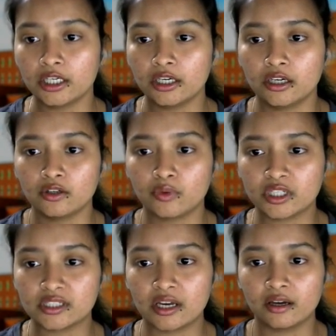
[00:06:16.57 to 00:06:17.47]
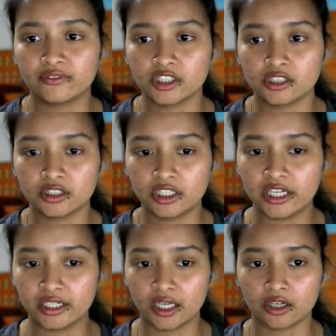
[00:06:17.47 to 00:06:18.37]
here, once after
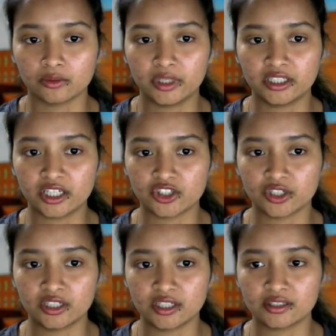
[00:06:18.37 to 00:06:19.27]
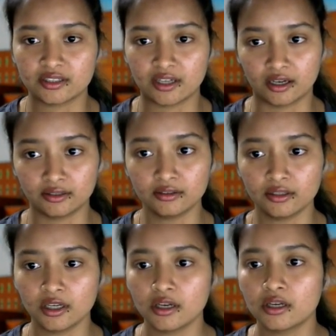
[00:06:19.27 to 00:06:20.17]
the data augmentation is done,